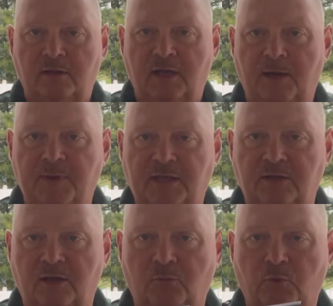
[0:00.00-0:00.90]
I mean,
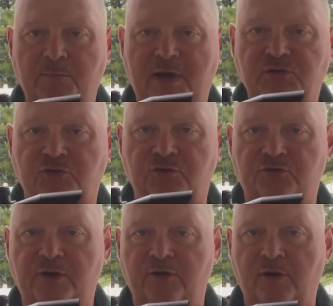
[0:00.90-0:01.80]
we measured the
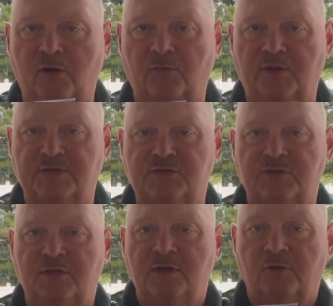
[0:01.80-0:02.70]
trigger on this
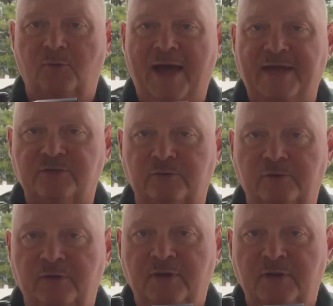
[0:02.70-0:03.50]
rascal,